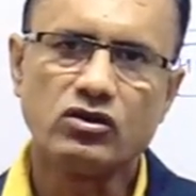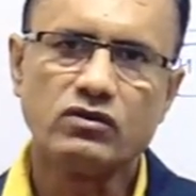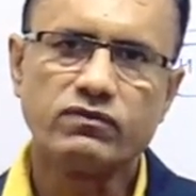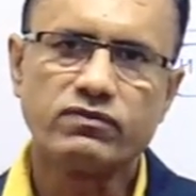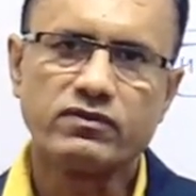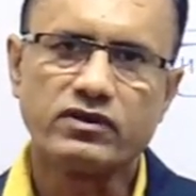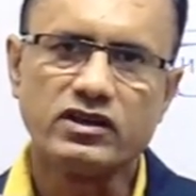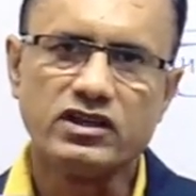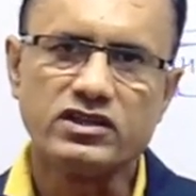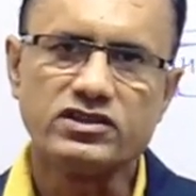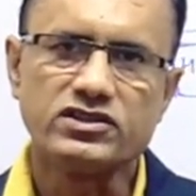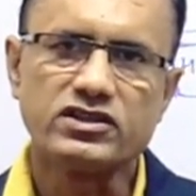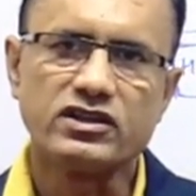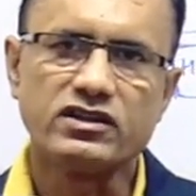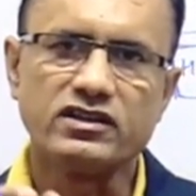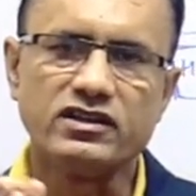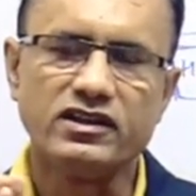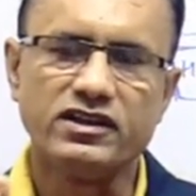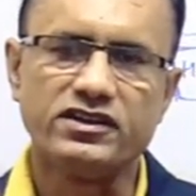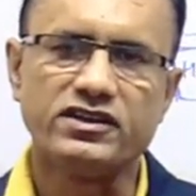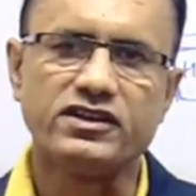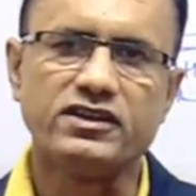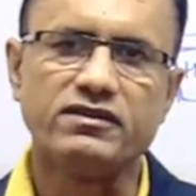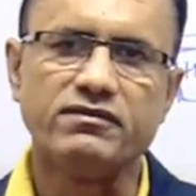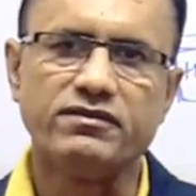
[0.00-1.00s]
of culture
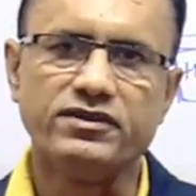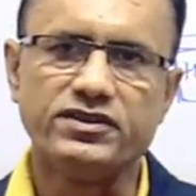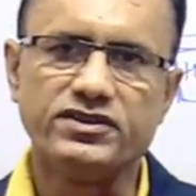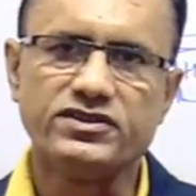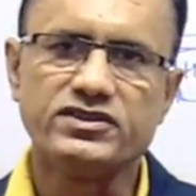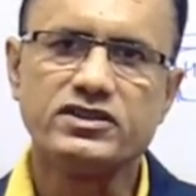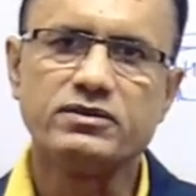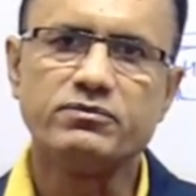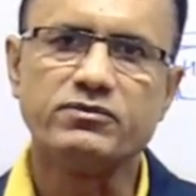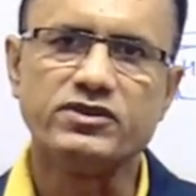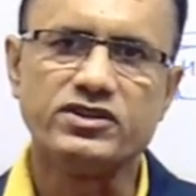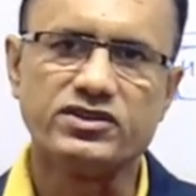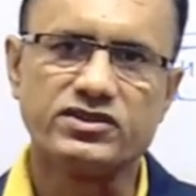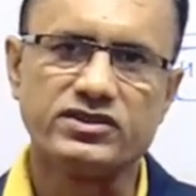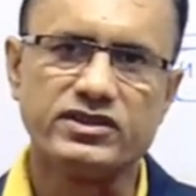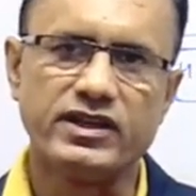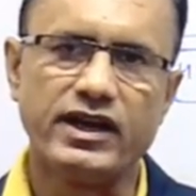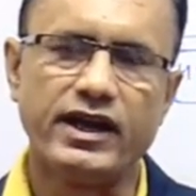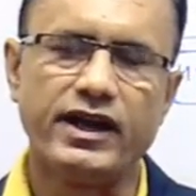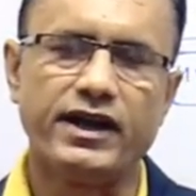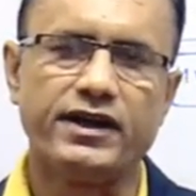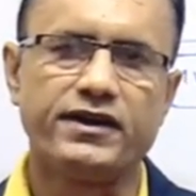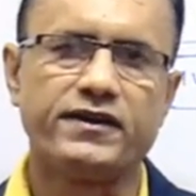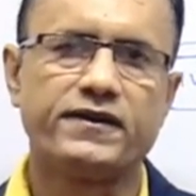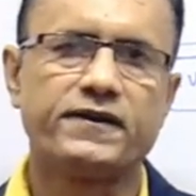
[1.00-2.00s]
relativism is
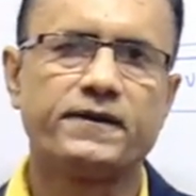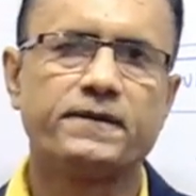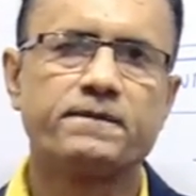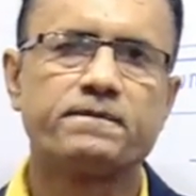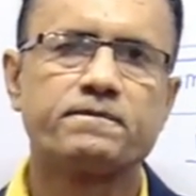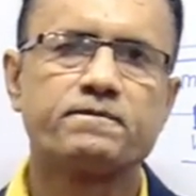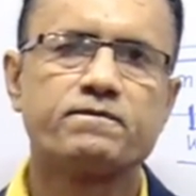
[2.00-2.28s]
that